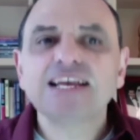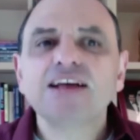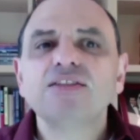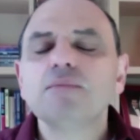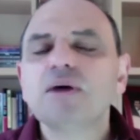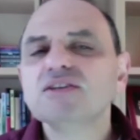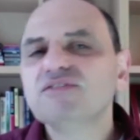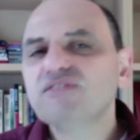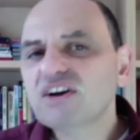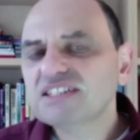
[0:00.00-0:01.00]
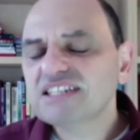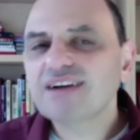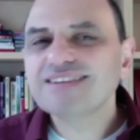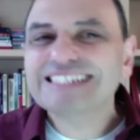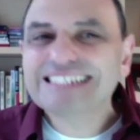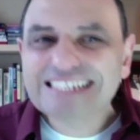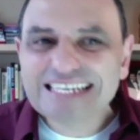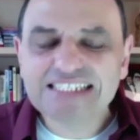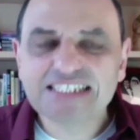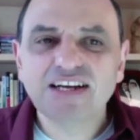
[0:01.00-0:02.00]
the most fertile
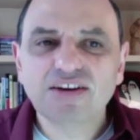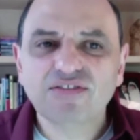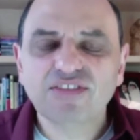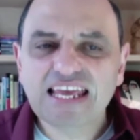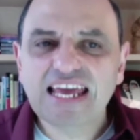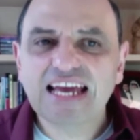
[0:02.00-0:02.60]
season of the year.